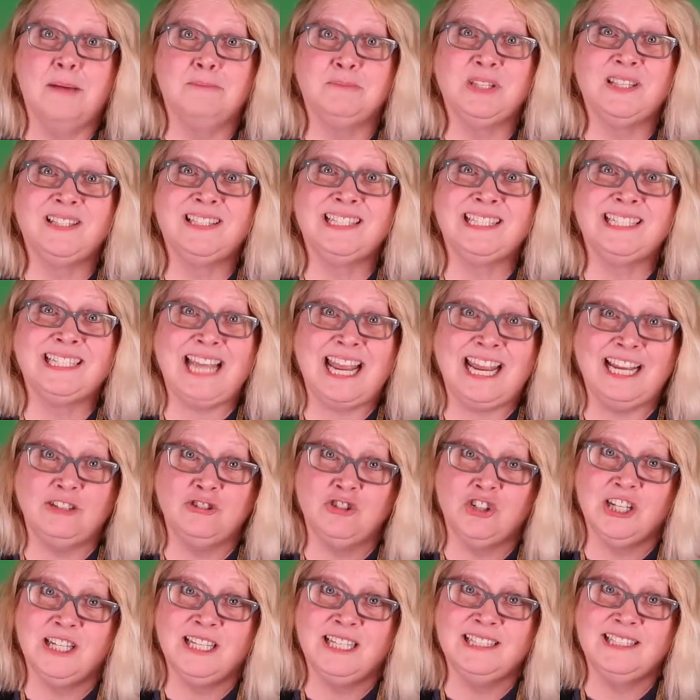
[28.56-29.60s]

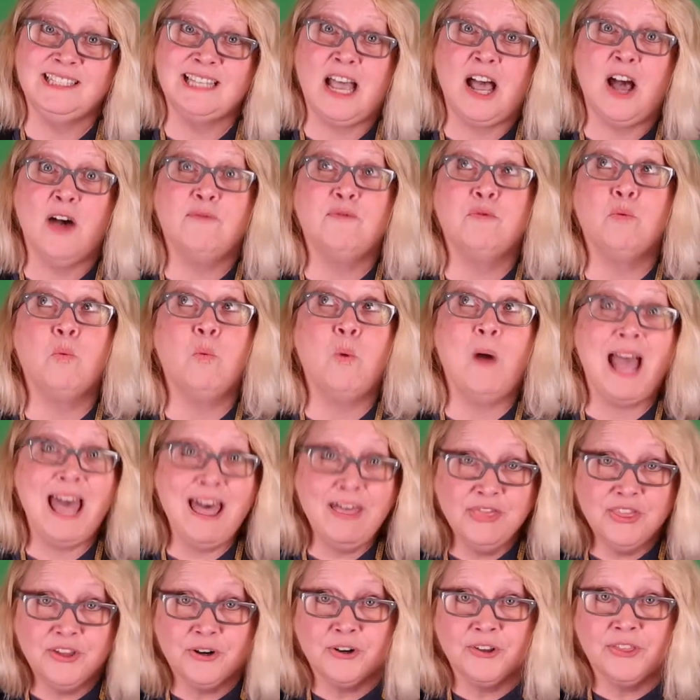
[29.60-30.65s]
stages of
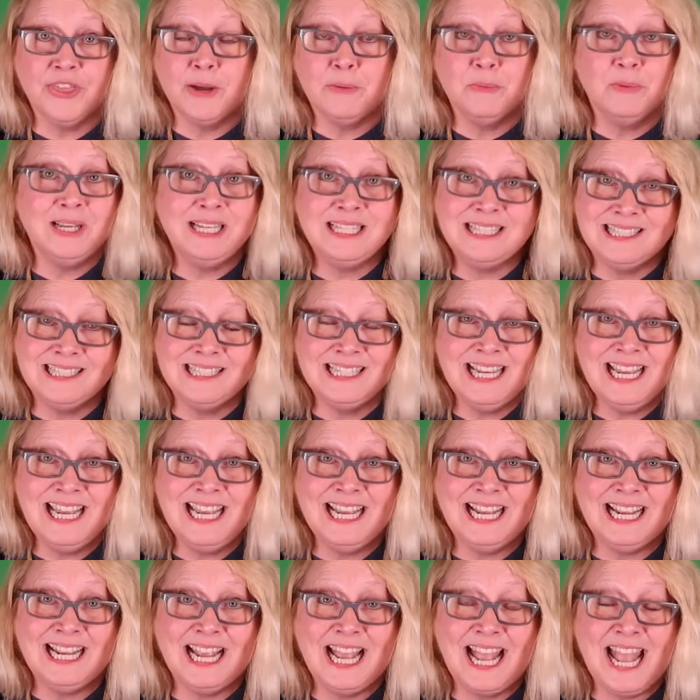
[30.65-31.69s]
weather that we
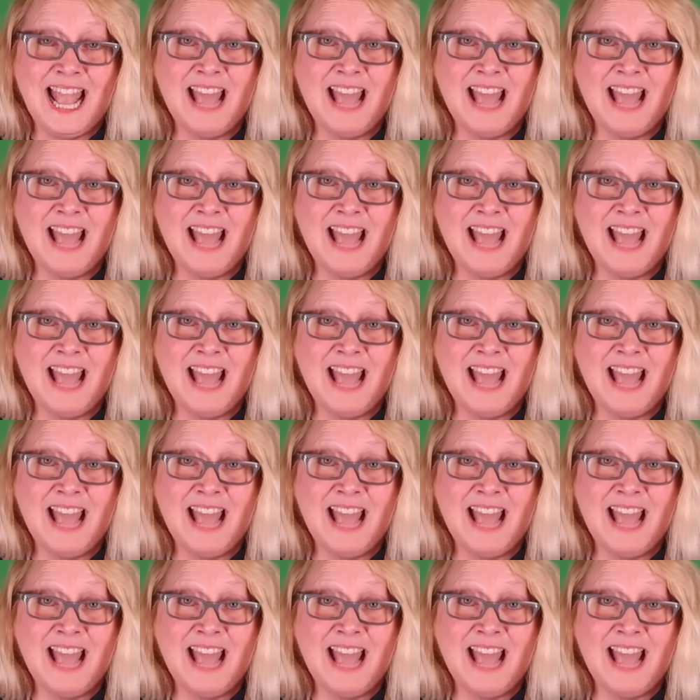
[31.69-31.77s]
see